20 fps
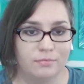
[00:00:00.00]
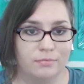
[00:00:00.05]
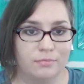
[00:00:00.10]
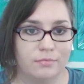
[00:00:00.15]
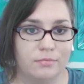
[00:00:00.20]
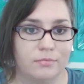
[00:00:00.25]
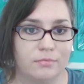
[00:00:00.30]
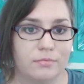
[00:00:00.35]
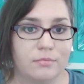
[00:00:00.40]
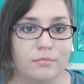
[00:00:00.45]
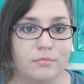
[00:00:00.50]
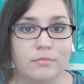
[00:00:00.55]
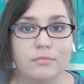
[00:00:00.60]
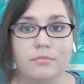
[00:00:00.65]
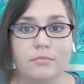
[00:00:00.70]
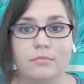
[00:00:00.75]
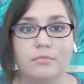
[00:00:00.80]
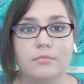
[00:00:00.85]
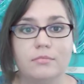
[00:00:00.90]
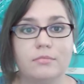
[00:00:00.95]

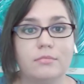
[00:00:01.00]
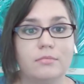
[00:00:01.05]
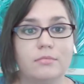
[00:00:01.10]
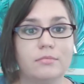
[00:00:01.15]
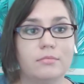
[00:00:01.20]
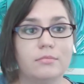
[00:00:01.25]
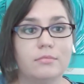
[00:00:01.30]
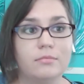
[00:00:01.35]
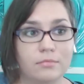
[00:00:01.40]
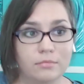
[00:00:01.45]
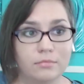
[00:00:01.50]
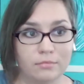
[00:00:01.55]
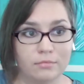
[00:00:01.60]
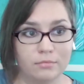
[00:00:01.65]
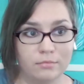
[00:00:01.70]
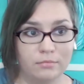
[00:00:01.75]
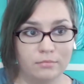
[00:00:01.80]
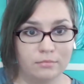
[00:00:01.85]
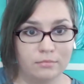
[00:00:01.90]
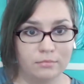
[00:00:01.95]

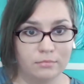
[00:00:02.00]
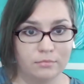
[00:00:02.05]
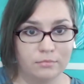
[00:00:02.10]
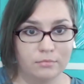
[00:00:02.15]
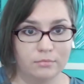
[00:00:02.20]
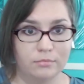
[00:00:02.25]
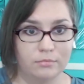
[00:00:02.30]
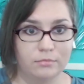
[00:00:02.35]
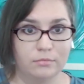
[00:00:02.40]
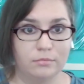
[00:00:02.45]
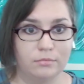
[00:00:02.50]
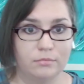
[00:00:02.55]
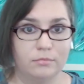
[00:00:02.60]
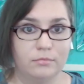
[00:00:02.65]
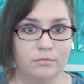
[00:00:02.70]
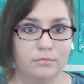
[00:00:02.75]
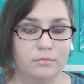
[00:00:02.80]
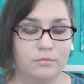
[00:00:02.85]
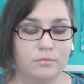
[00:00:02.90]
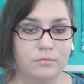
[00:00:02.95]

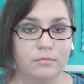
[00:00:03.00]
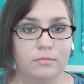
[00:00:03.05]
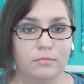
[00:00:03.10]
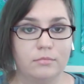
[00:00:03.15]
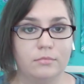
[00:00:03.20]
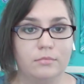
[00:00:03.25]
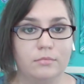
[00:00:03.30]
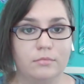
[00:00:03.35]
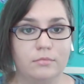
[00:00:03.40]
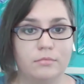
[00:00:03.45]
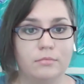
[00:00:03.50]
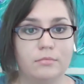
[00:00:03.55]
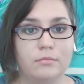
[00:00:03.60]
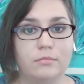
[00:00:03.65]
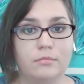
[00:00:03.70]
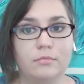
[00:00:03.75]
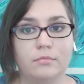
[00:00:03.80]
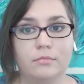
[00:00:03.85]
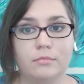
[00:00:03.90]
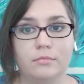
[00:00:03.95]

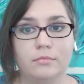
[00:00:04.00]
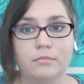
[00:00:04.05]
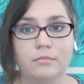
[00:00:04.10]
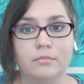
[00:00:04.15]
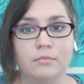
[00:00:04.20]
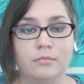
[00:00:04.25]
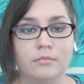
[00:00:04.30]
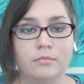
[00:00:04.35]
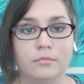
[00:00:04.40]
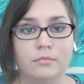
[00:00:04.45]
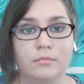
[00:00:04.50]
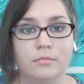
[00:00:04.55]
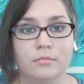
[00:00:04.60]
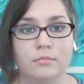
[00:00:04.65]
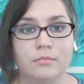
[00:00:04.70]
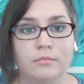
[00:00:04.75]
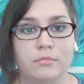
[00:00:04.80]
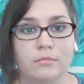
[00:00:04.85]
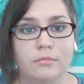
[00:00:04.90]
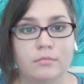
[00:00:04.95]

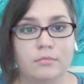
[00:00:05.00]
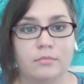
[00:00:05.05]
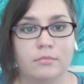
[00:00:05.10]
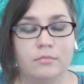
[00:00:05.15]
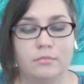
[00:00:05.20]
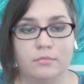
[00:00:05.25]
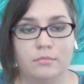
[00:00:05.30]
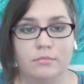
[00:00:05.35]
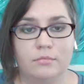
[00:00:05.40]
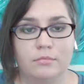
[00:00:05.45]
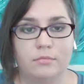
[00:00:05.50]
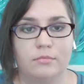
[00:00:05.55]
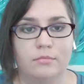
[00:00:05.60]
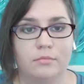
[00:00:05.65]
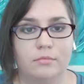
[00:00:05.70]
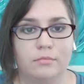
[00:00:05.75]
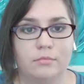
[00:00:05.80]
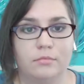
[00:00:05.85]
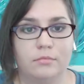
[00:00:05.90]
No words are spoken by the person on screen.